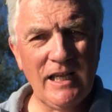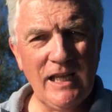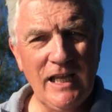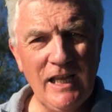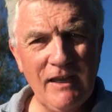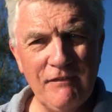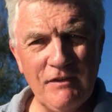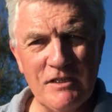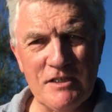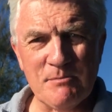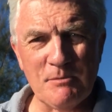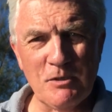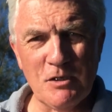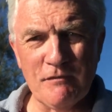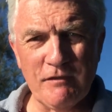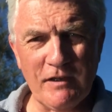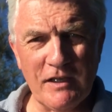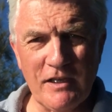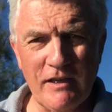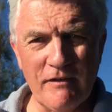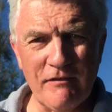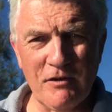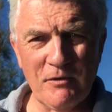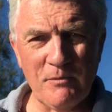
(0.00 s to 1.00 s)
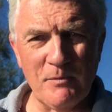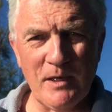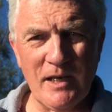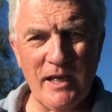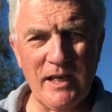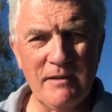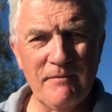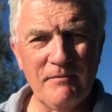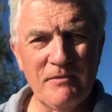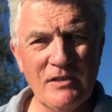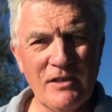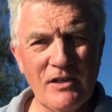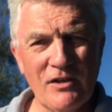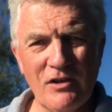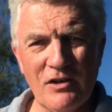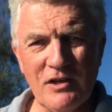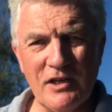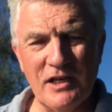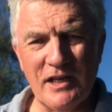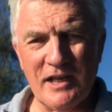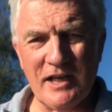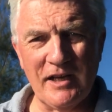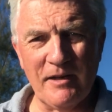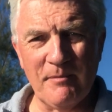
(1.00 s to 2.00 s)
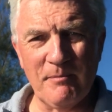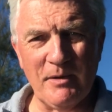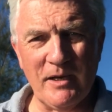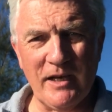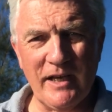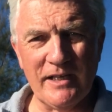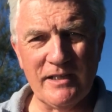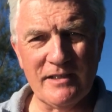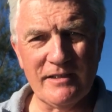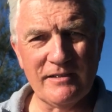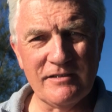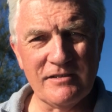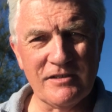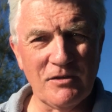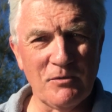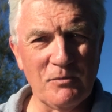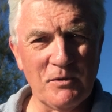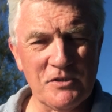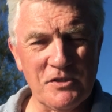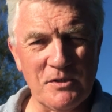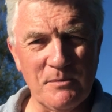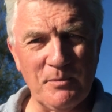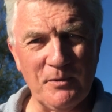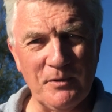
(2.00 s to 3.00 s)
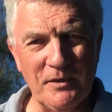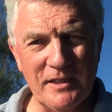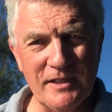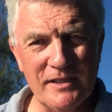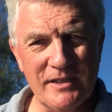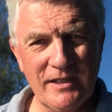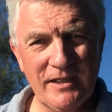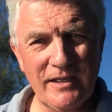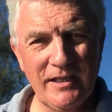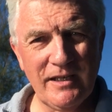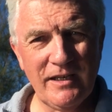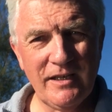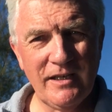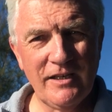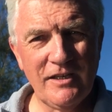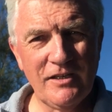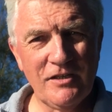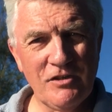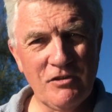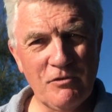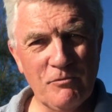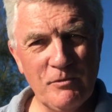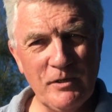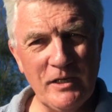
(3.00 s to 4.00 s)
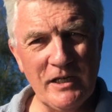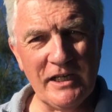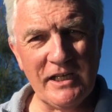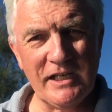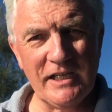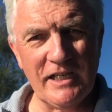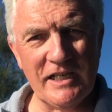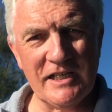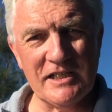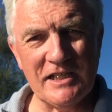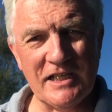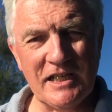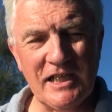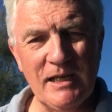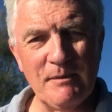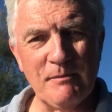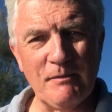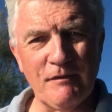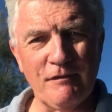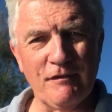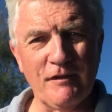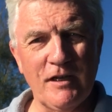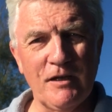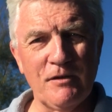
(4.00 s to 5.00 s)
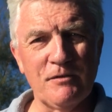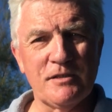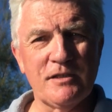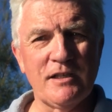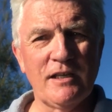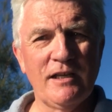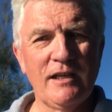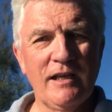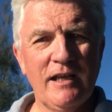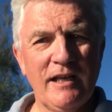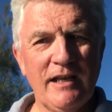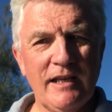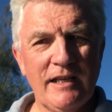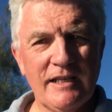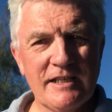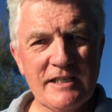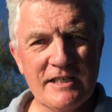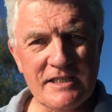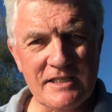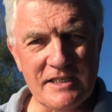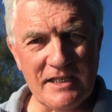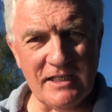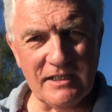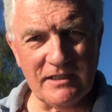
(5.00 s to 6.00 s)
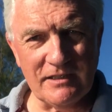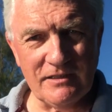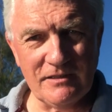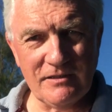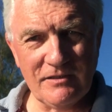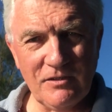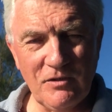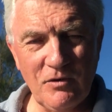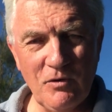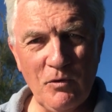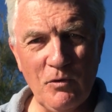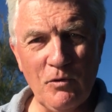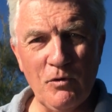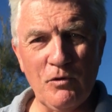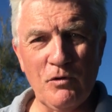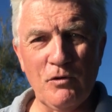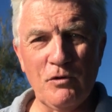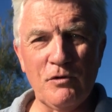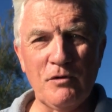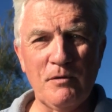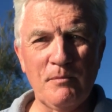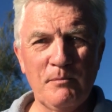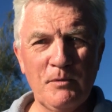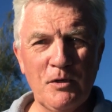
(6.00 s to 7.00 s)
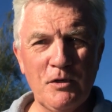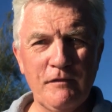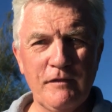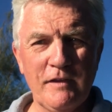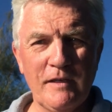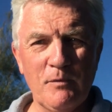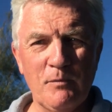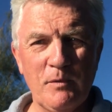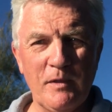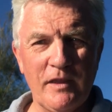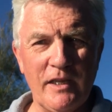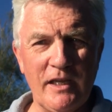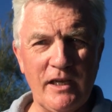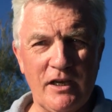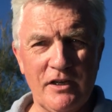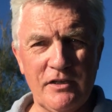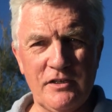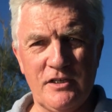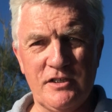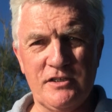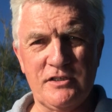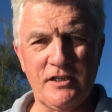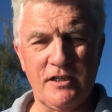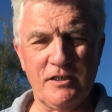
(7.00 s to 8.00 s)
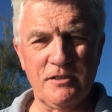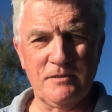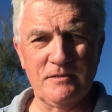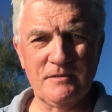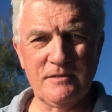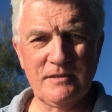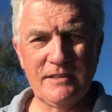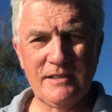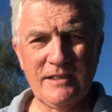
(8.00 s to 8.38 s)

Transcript: If it's moving everywhere, you're not going to get a bite, so what's the point? You really need to keep the float still or moving with the undertow.